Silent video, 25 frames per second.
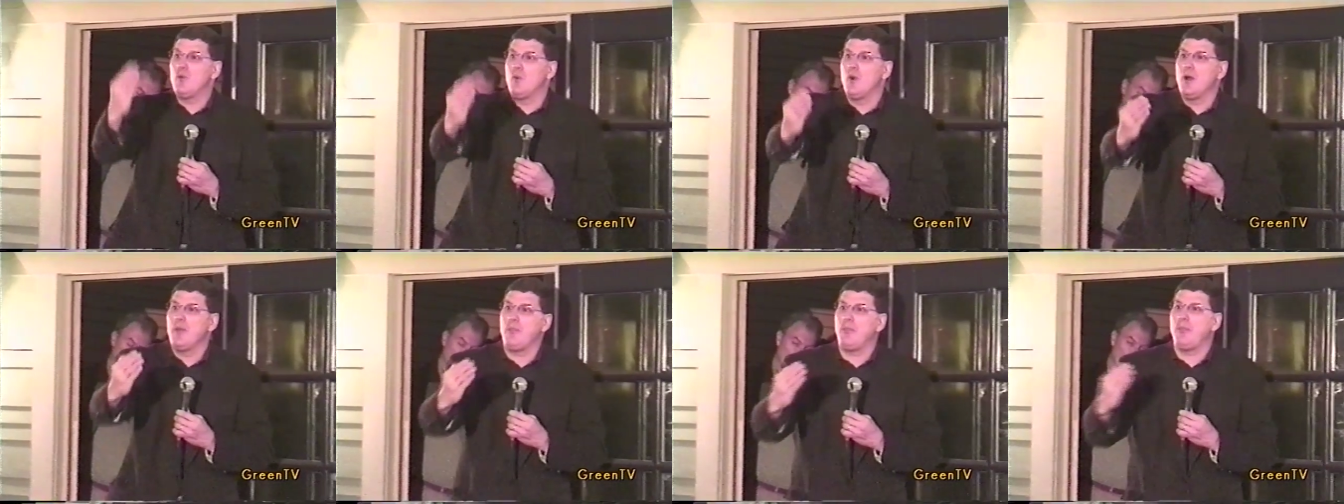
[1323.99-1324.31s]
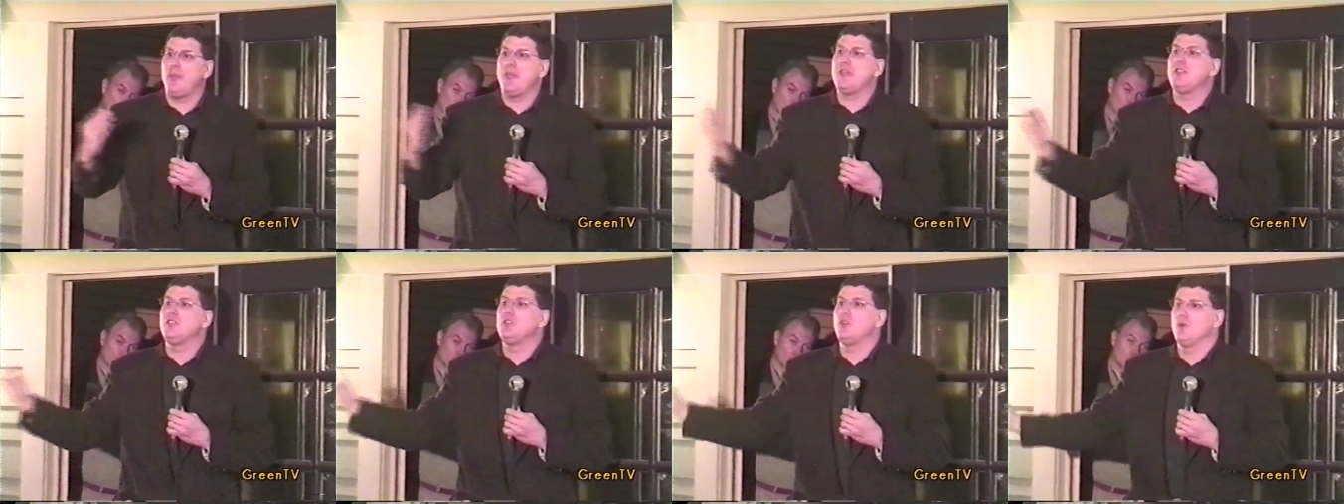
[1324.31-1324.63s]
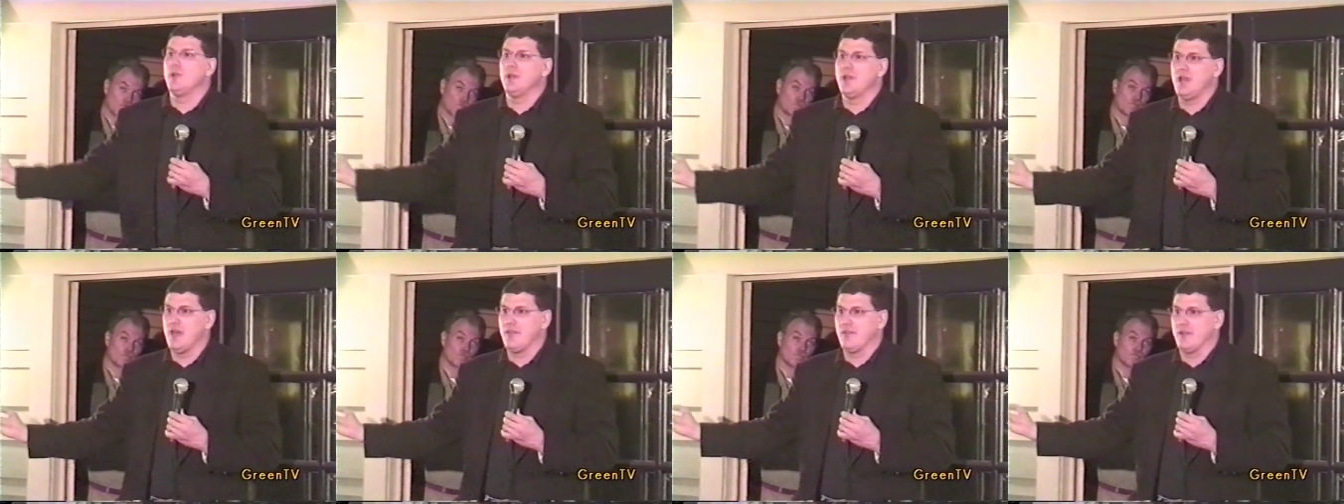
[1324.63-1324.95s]
one thing,
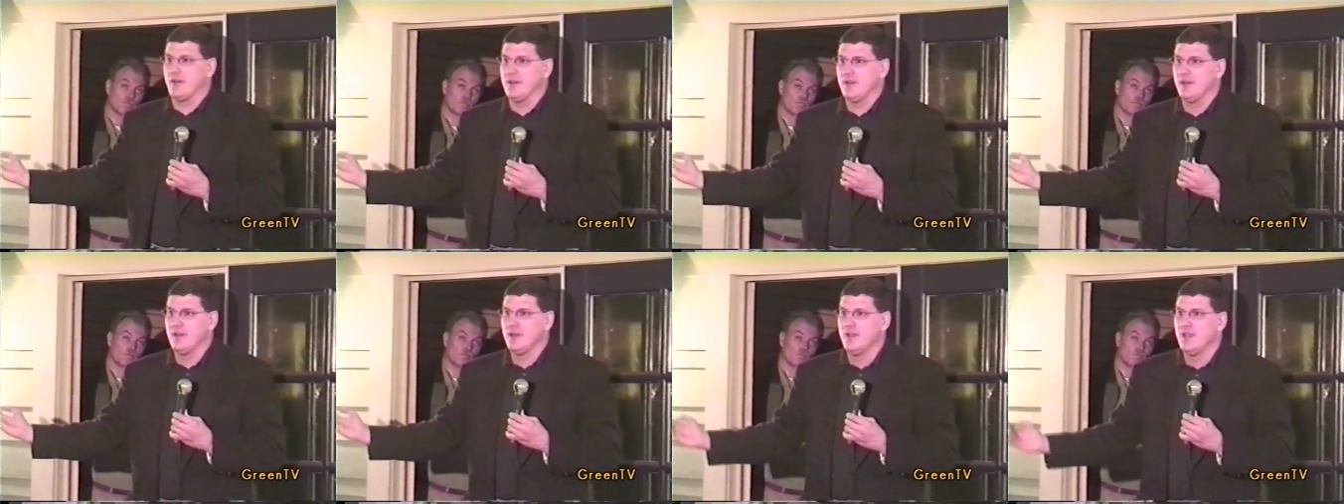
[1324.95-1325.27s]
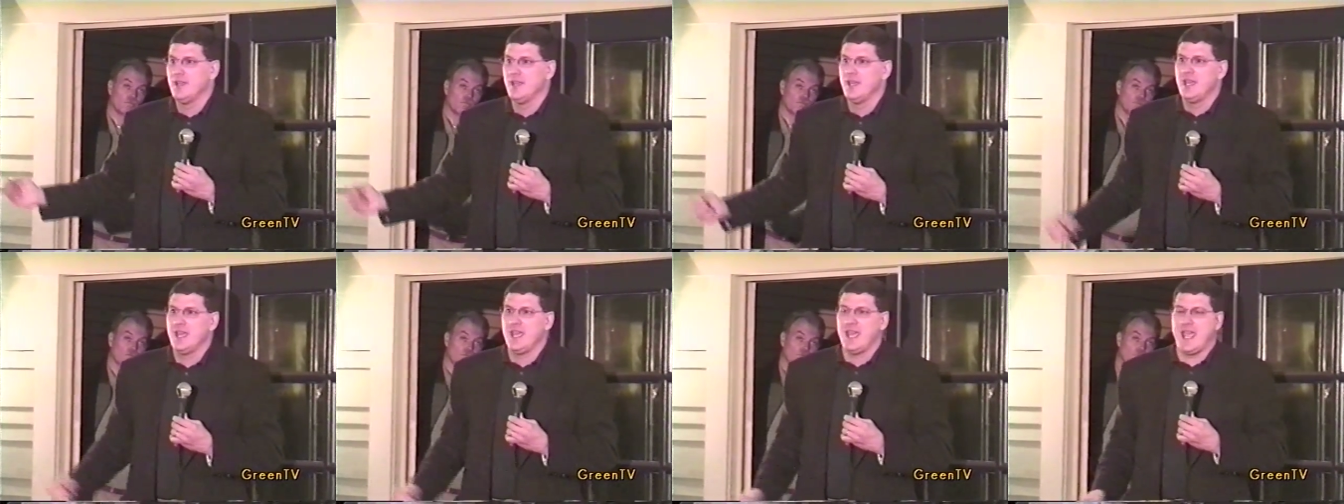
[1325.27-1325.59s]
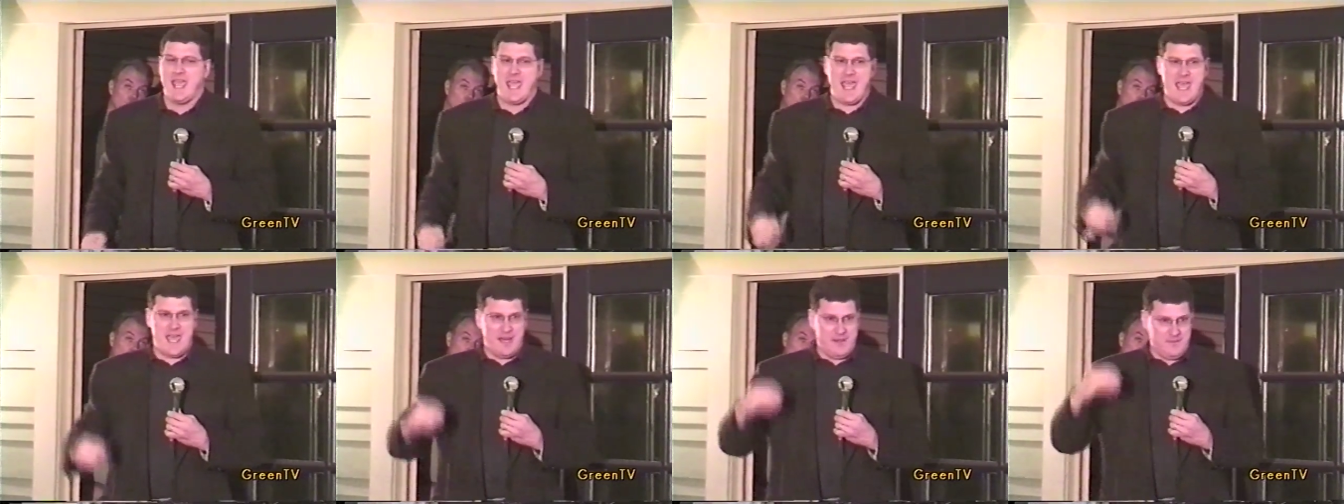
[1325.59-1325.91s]
do another.
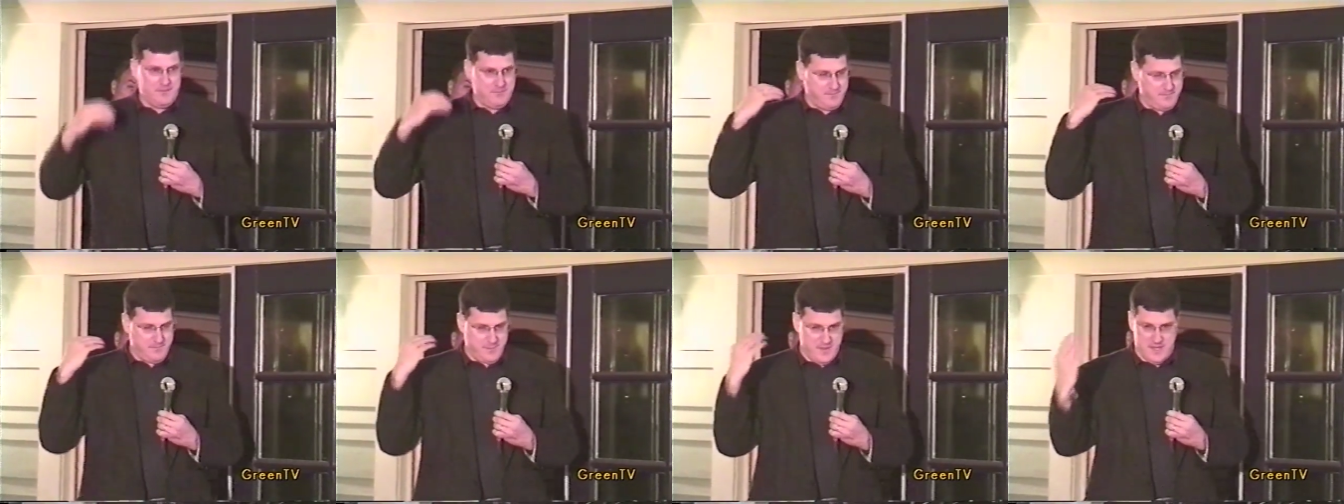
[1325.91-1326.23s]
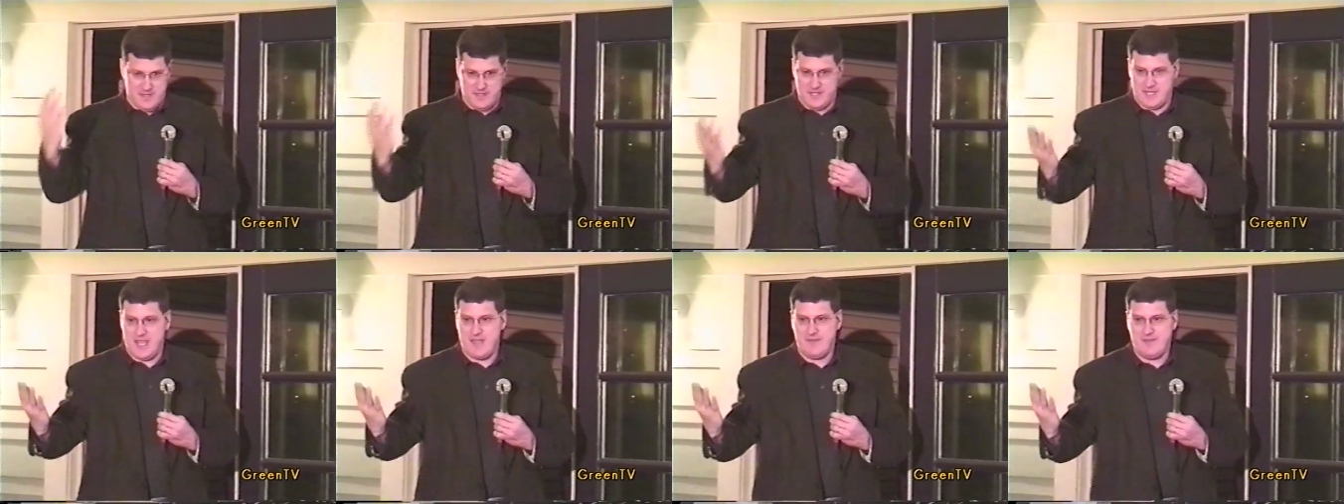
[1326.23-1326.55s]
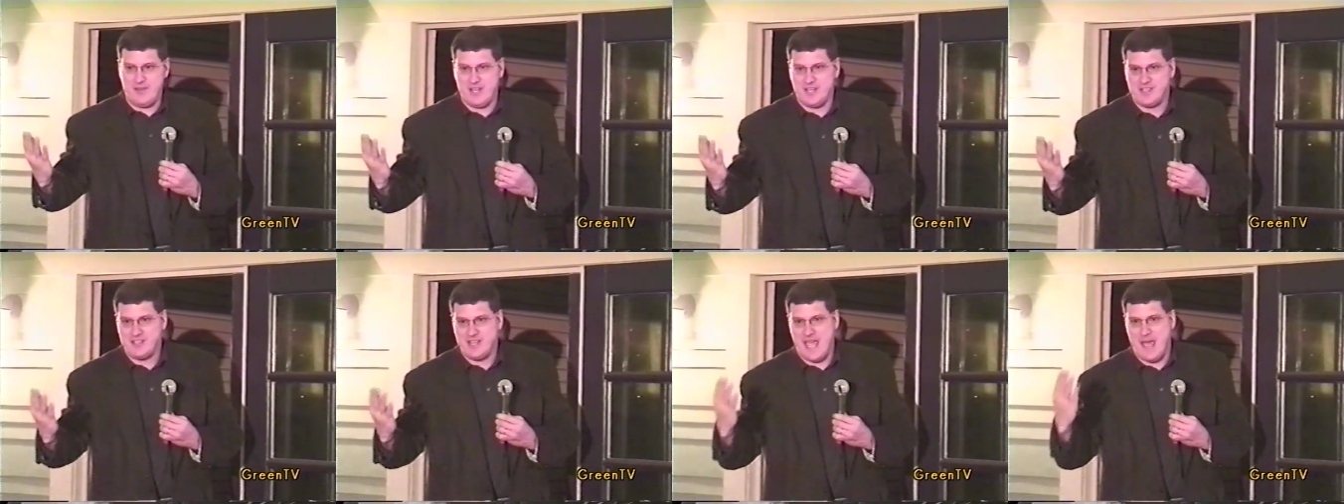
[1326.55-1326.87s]
And uh, give
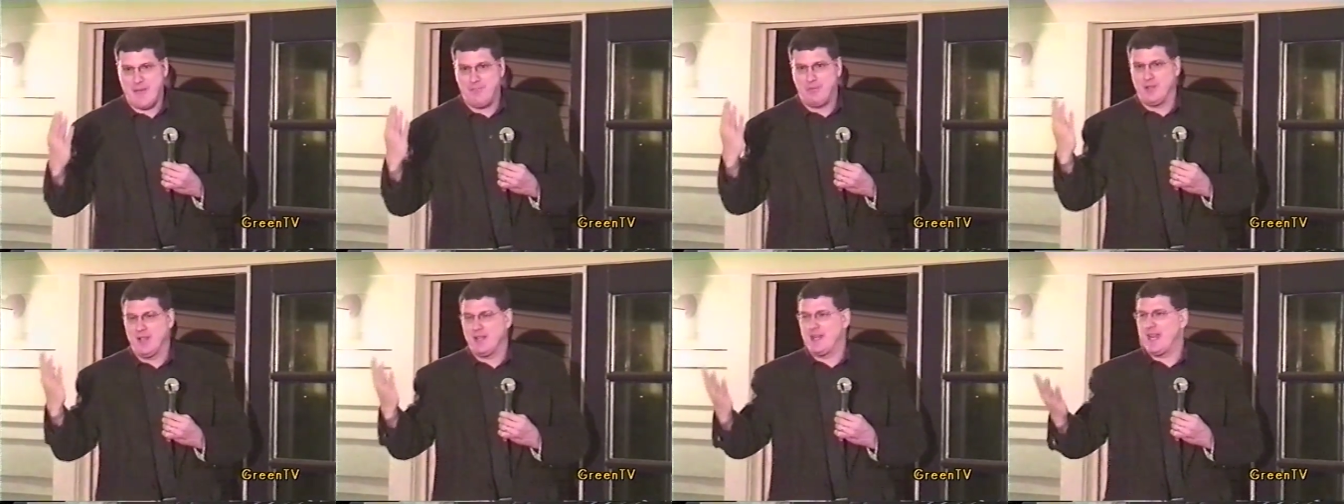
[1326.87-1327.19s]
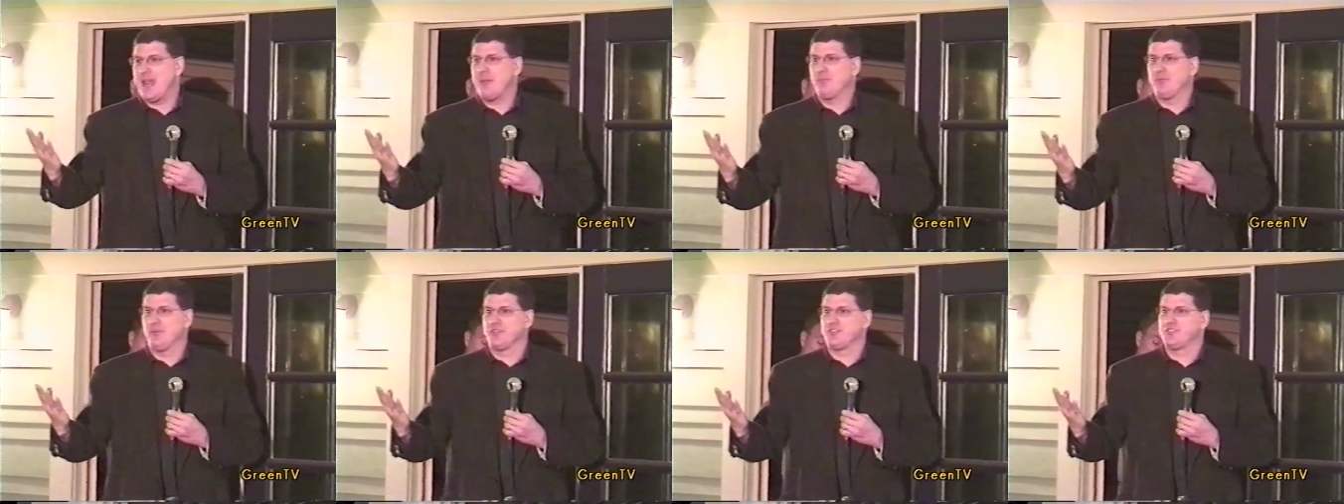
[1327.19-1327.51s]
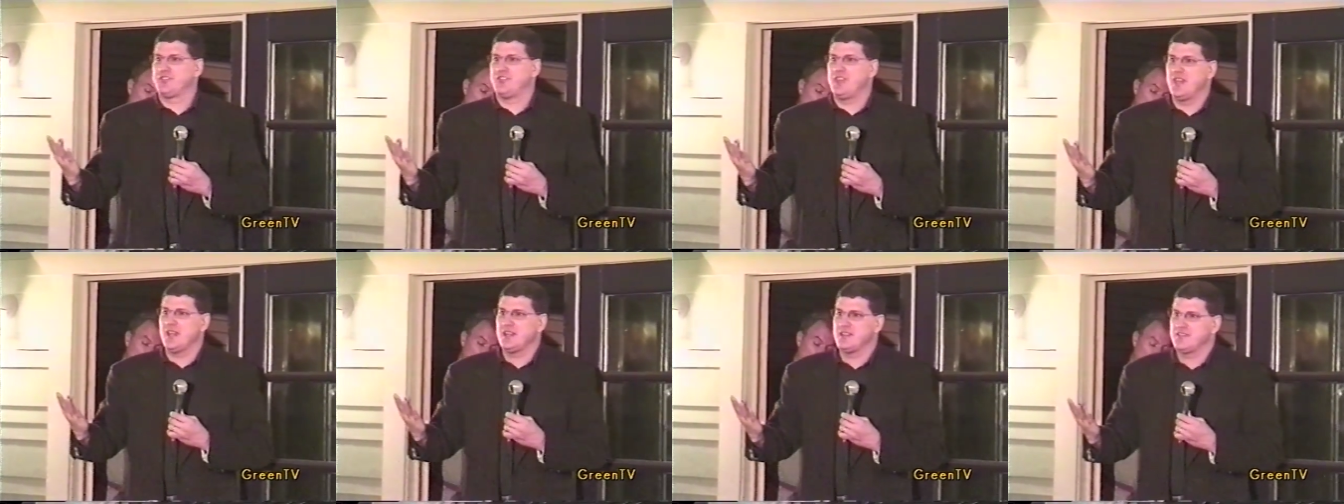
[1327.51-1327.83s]
you an example on April
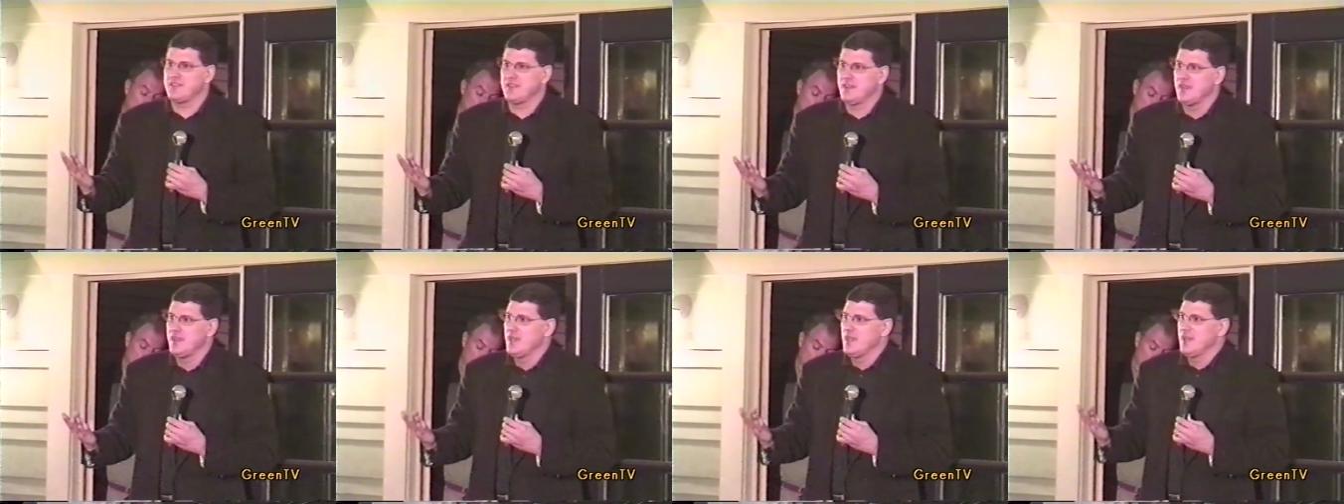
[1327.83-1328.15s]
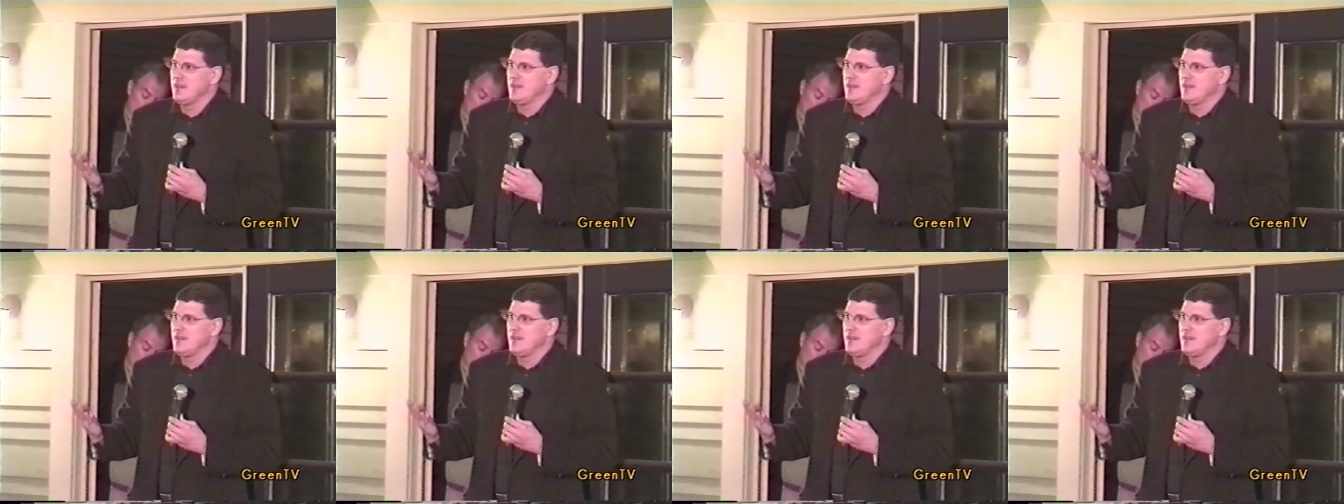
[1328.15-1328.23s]
6th,